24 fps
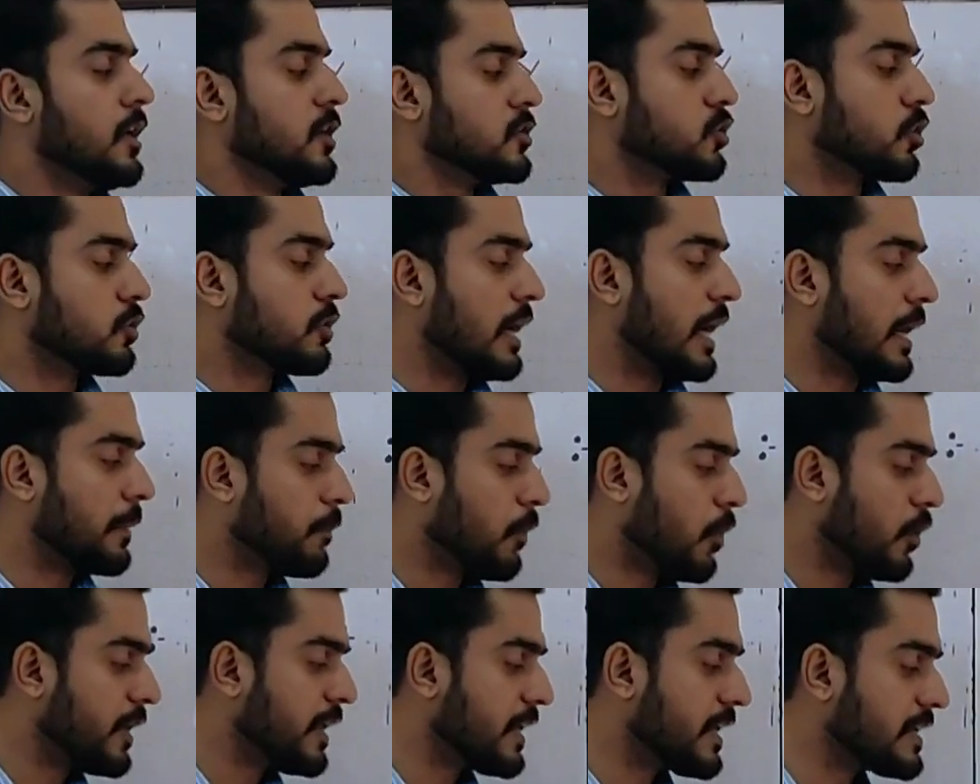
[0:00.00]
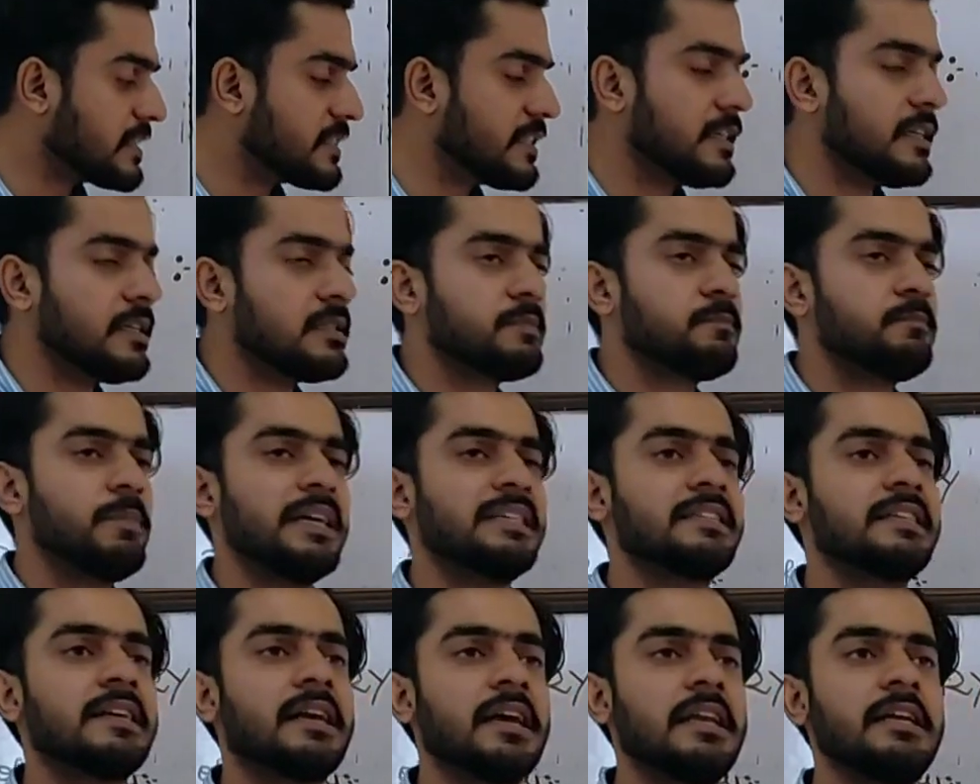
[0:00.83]
So carbonic acid is
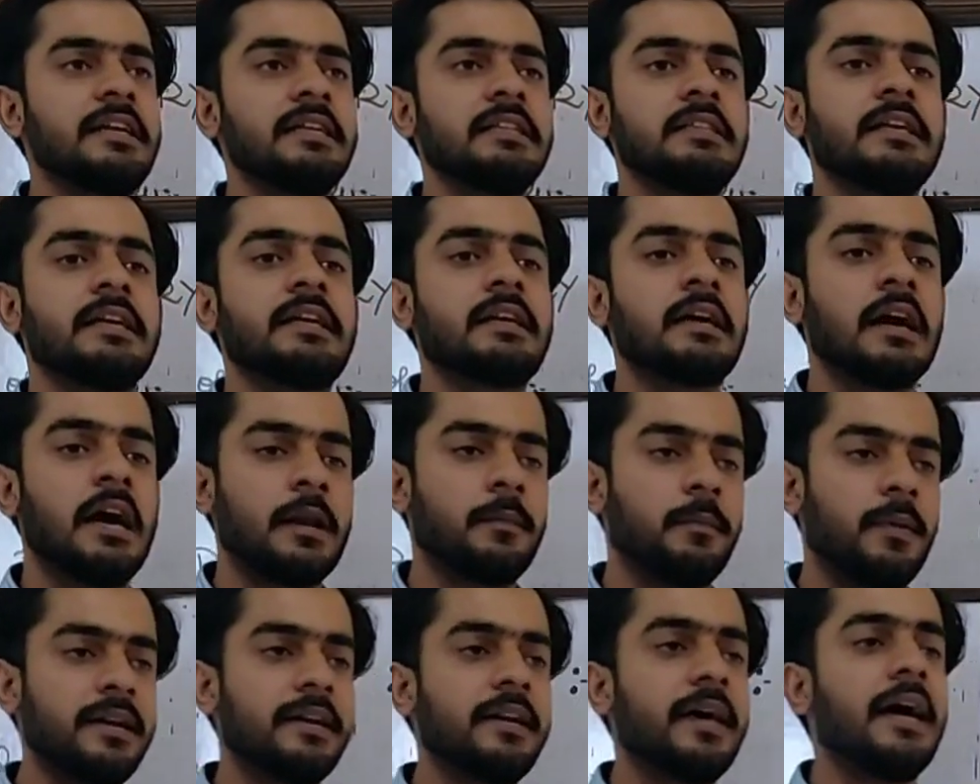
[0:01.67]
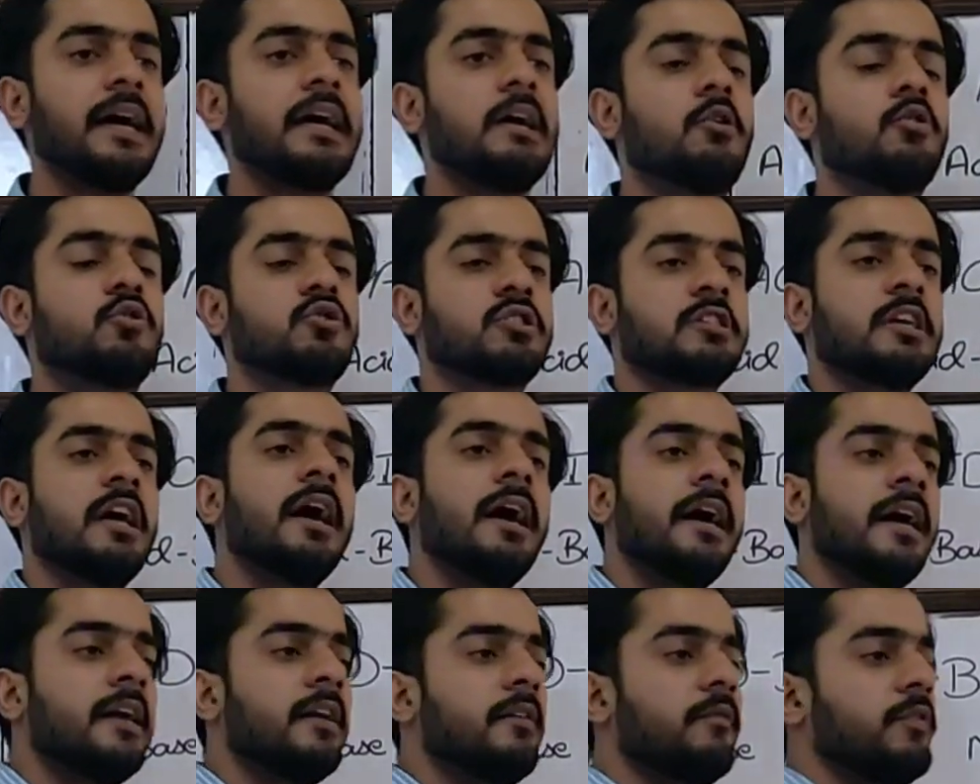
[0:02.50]
basically the carbon
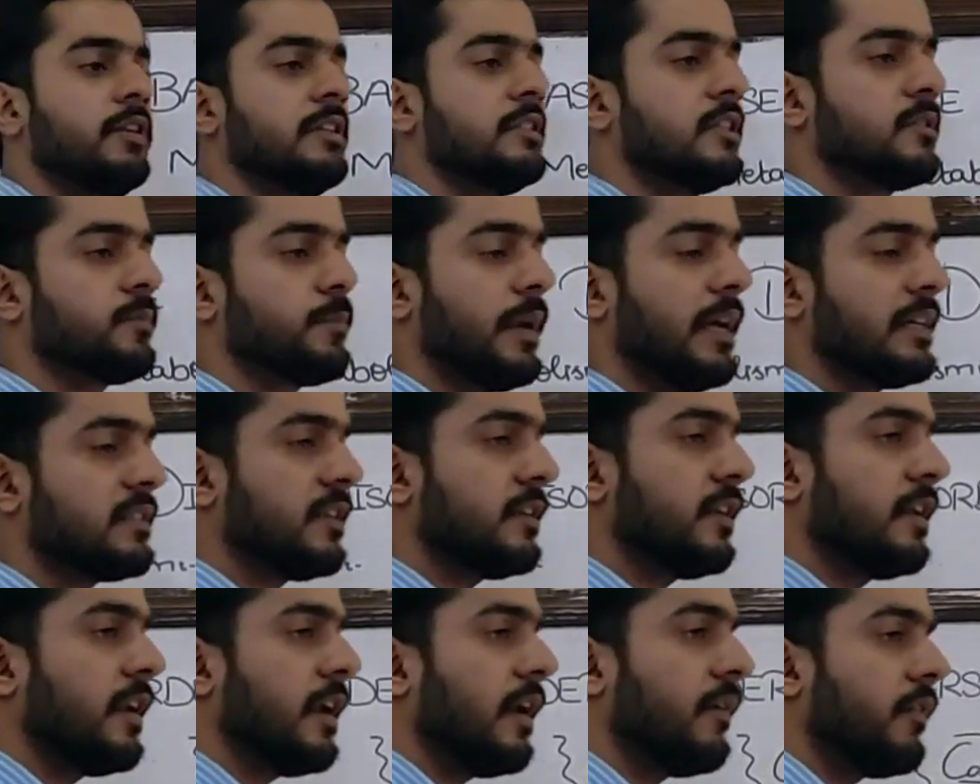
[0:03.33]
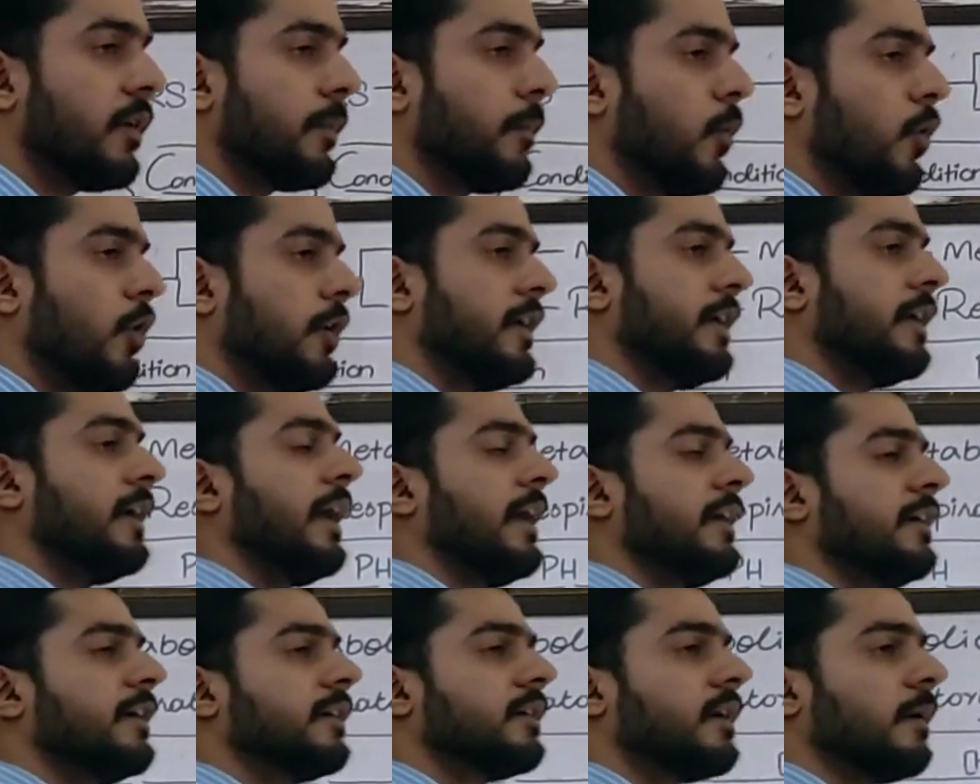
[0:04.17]
dioxide which is present in our body and it